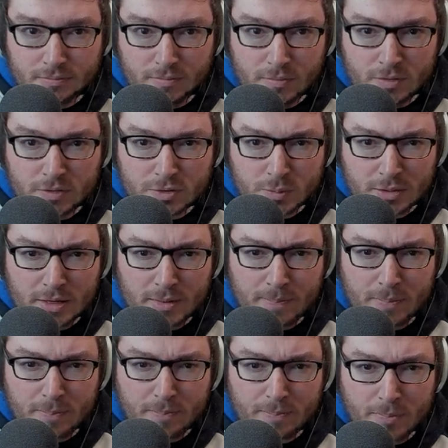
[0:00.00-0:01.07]
So when the
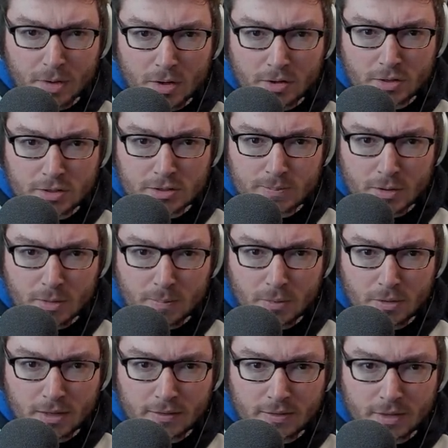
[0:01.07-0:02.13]
bar goes purple
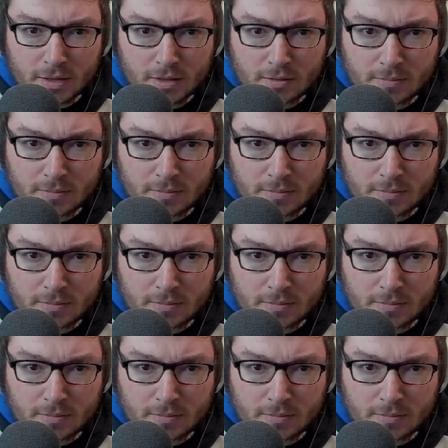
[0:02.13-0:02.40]
like that,